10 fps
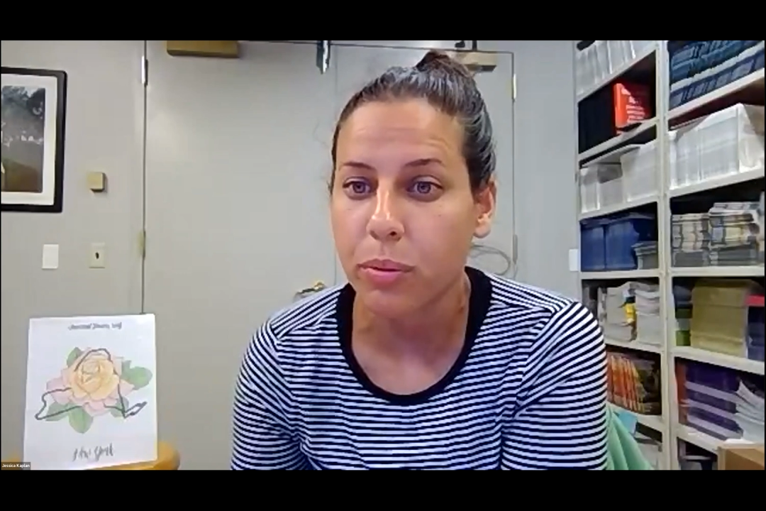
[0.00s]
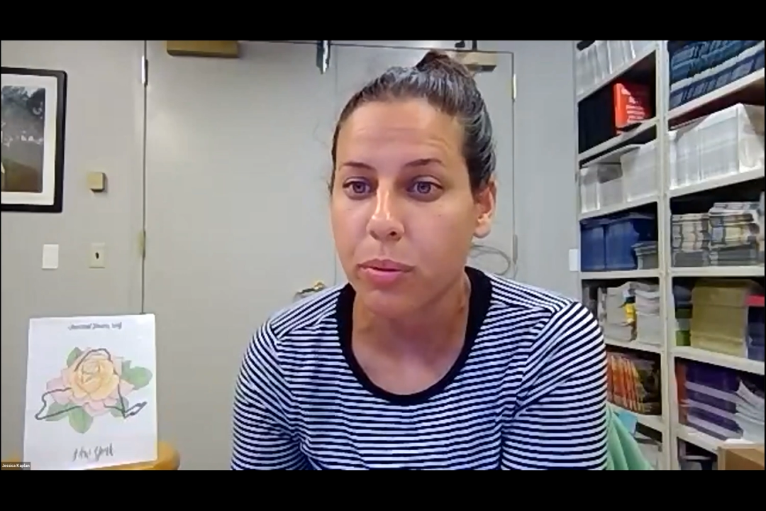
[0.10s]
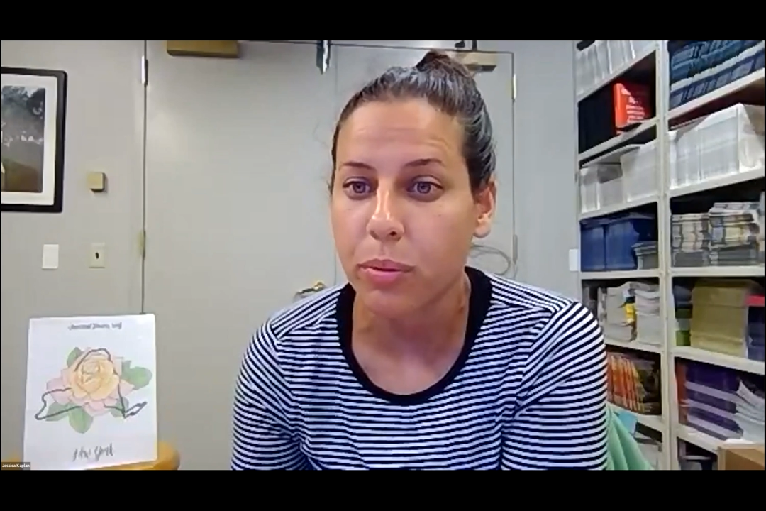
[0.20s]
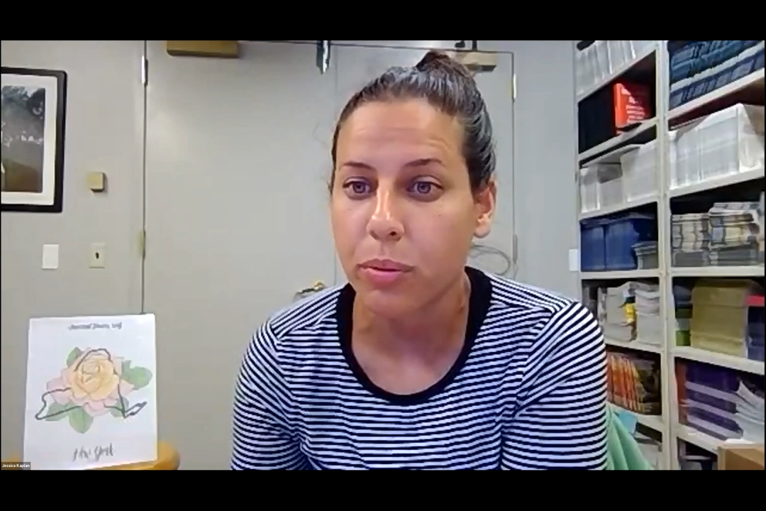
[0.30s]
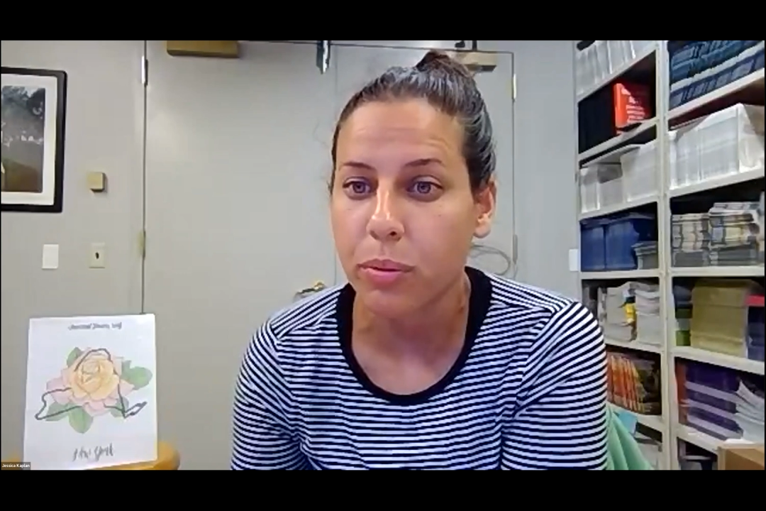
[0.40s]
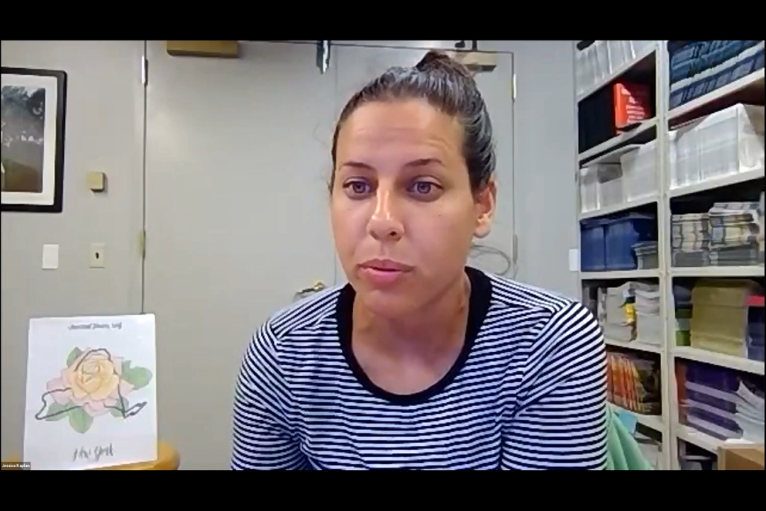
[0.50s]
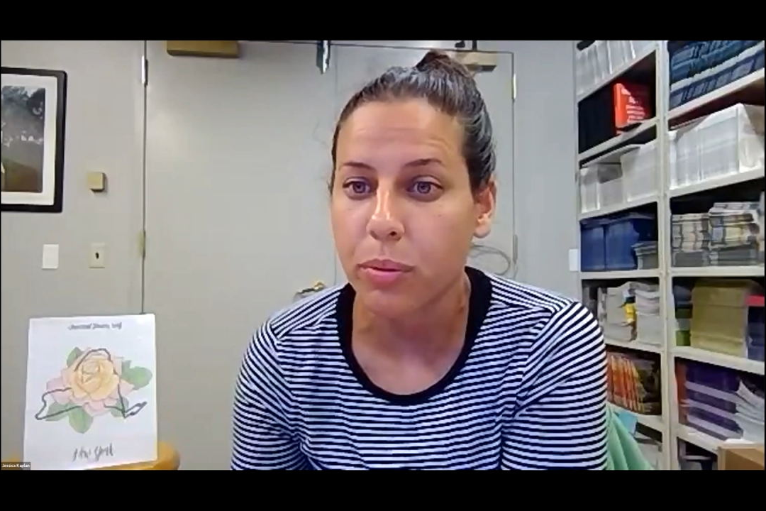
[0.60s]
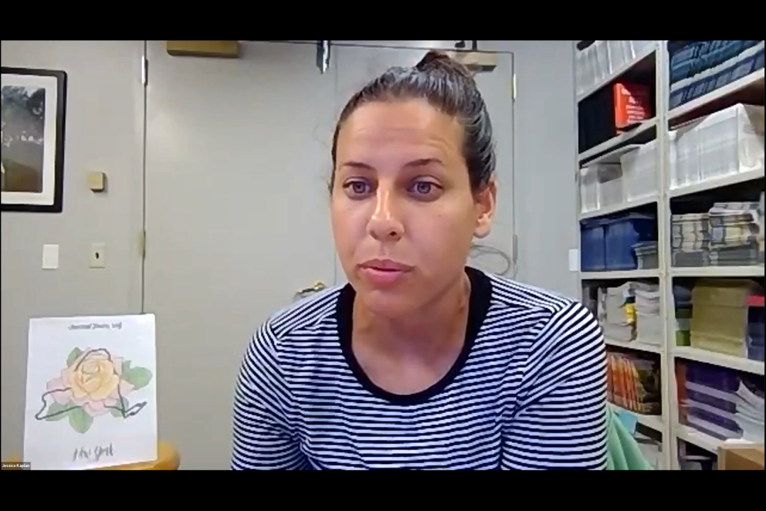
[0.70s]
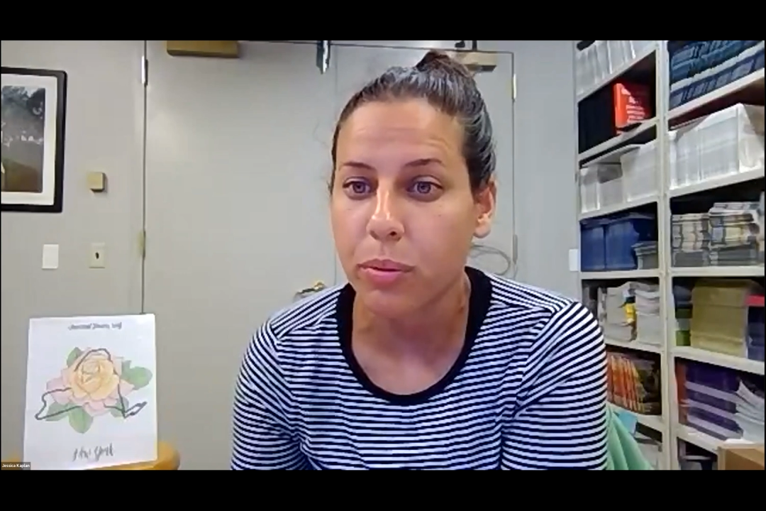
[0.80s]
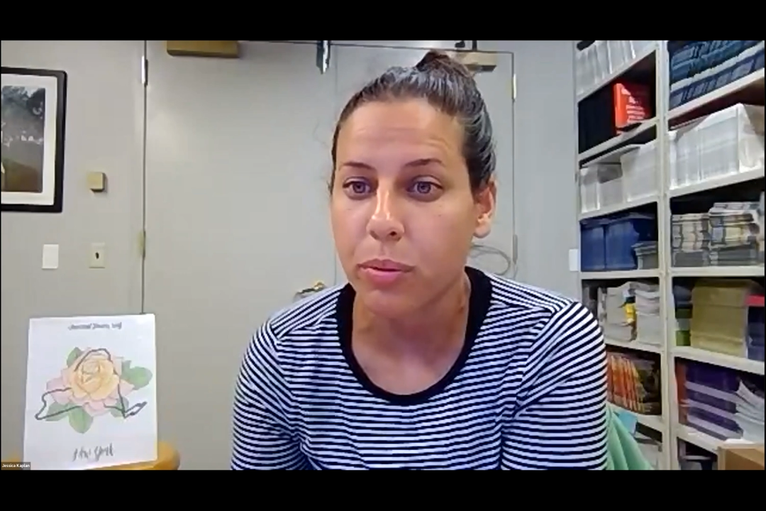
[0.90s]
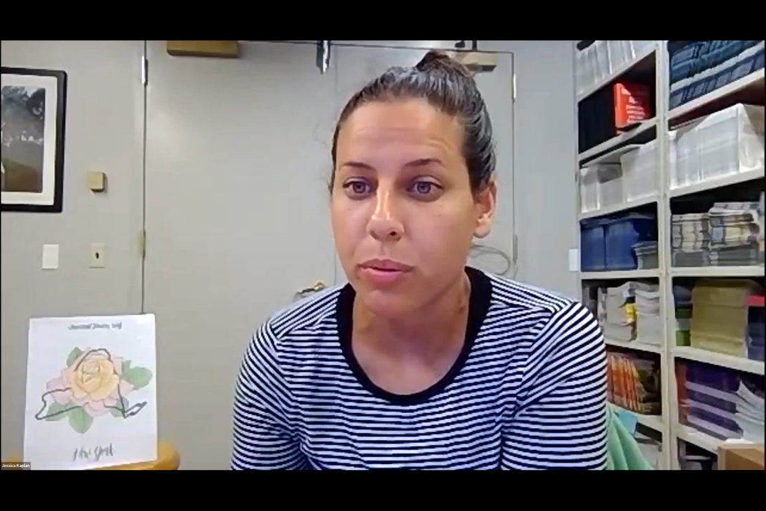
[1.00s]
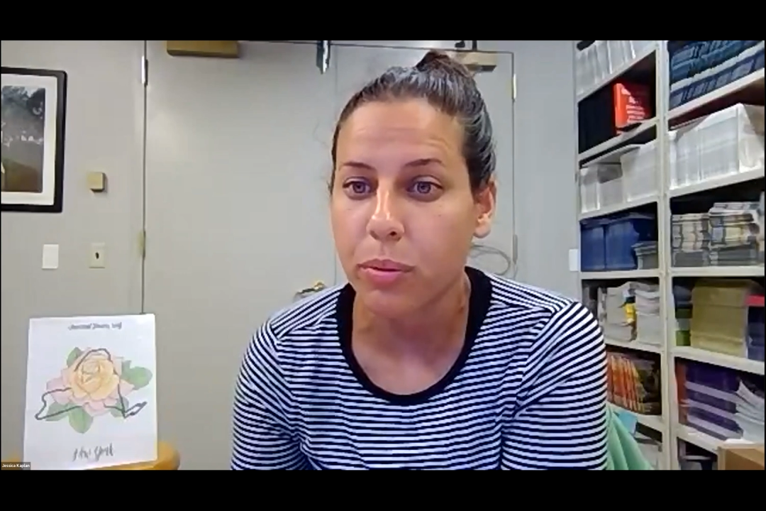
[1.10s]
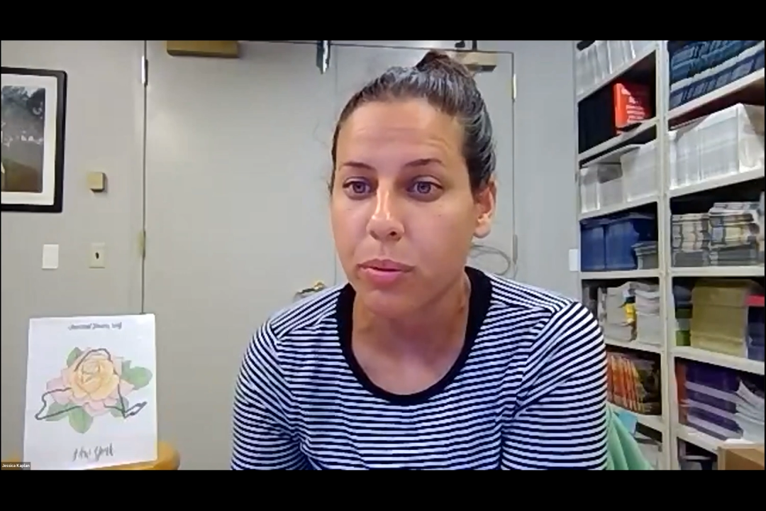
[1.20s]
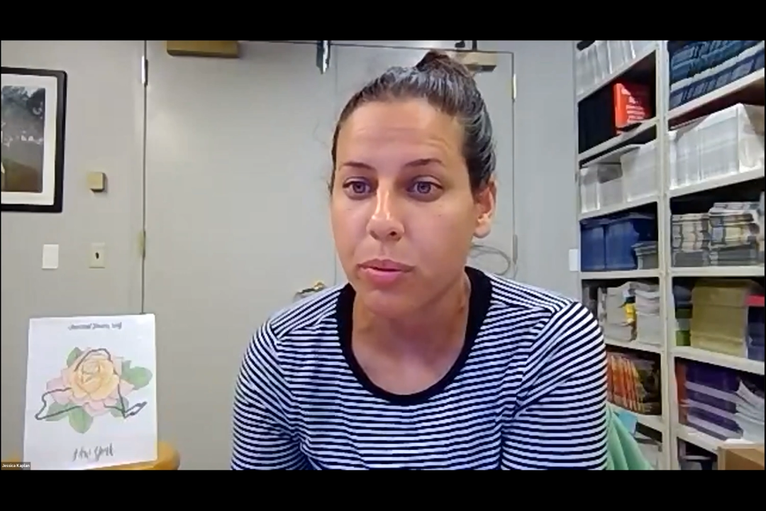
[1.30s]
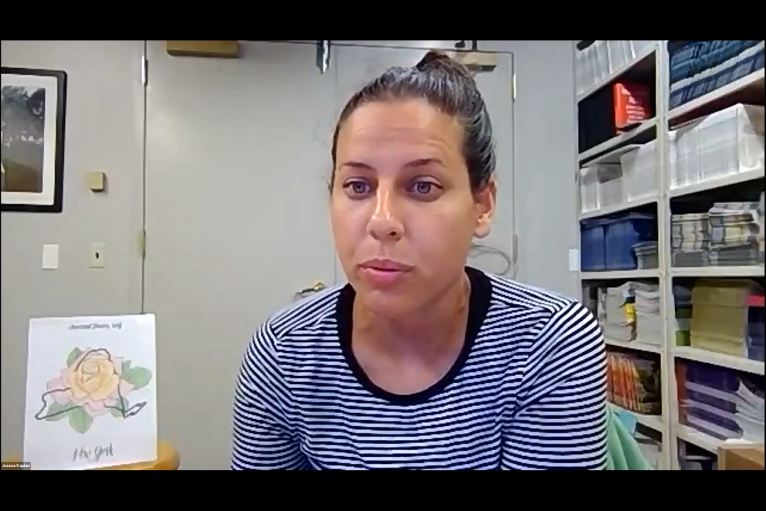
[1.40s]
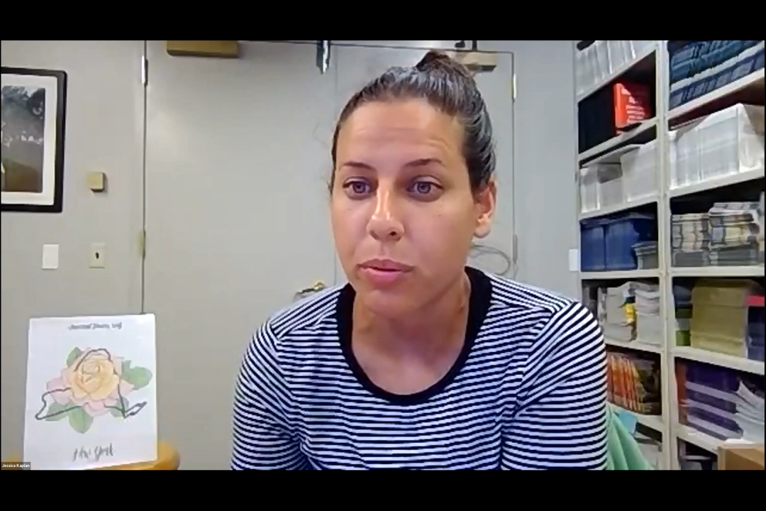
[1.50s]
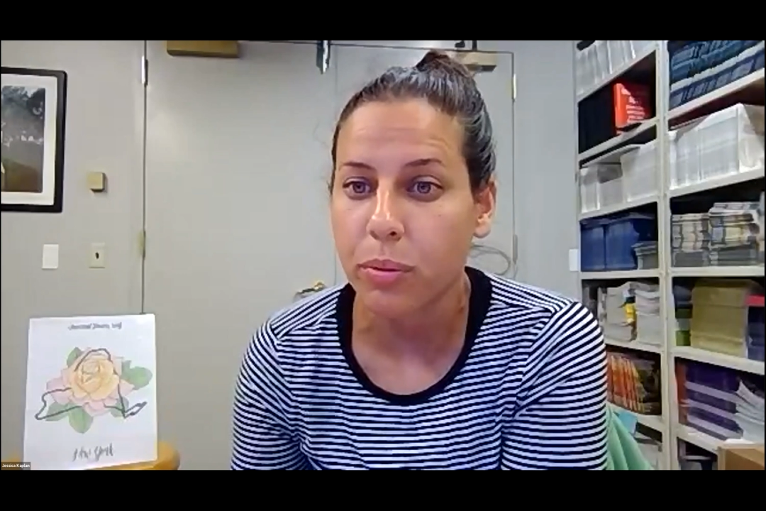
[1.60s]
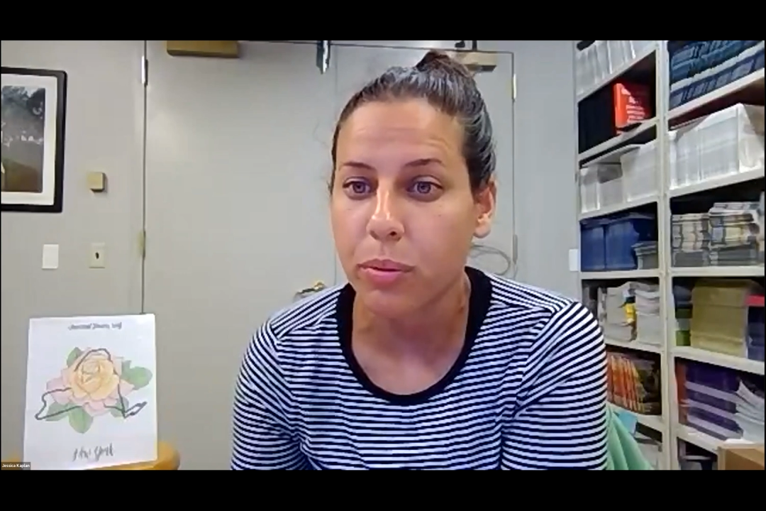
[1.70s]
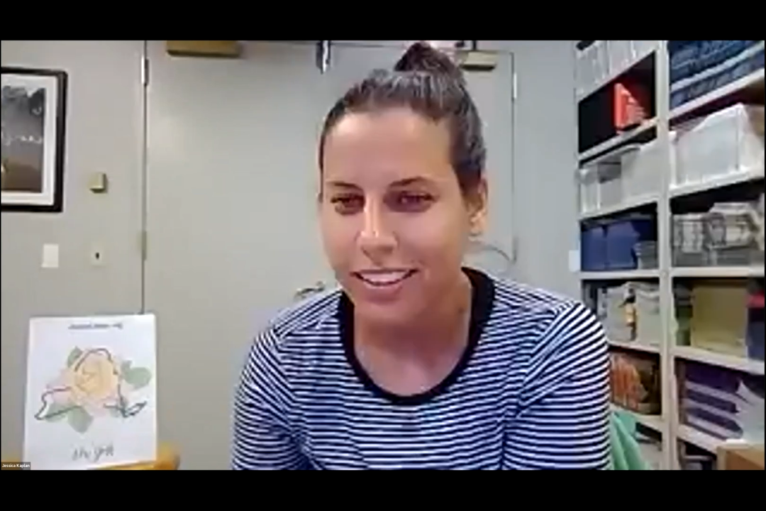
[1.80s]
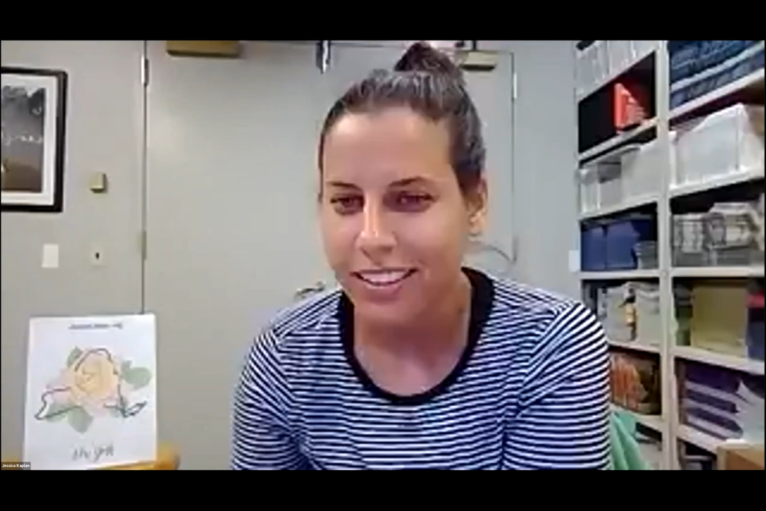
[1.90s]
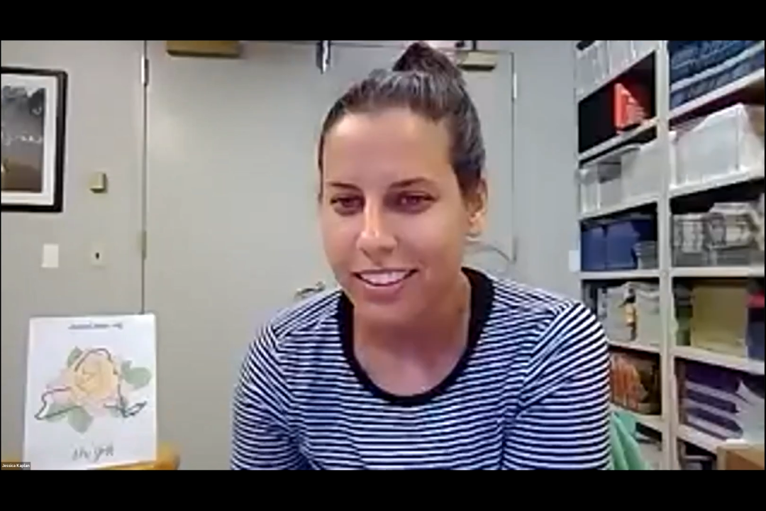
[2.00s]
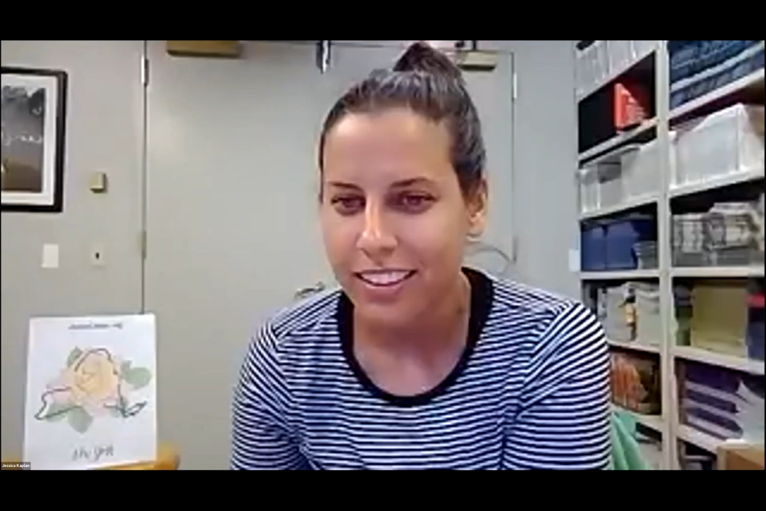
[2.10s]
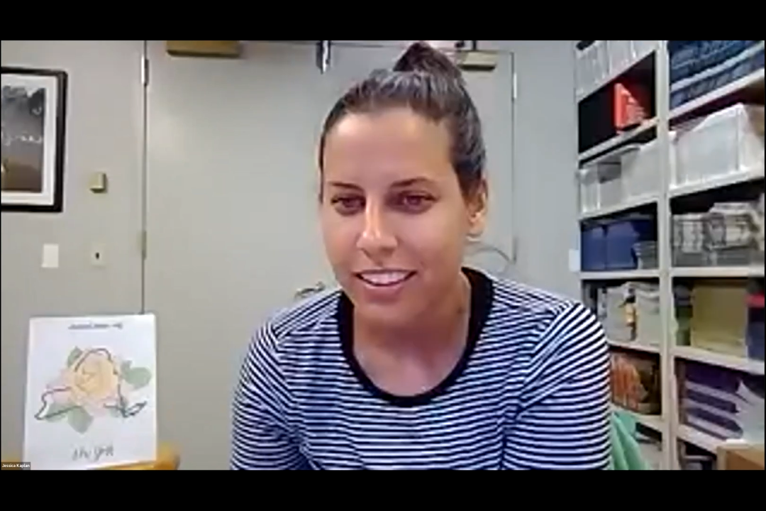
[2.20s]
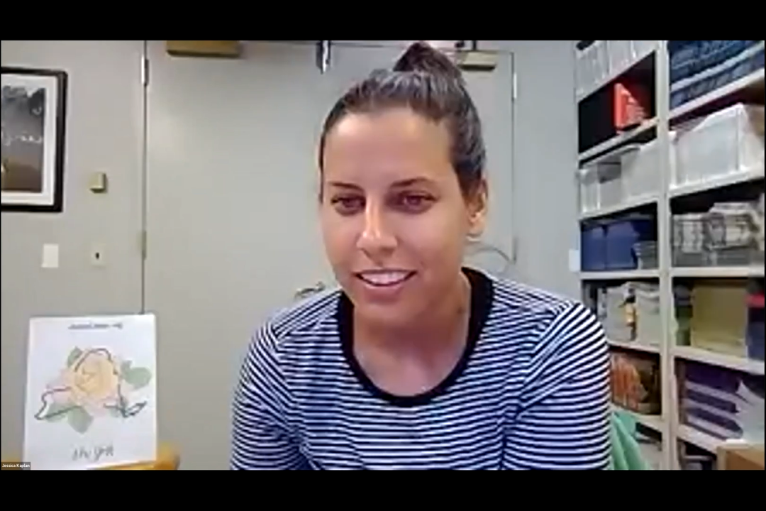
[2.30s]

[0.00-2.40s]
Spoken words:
the scheme.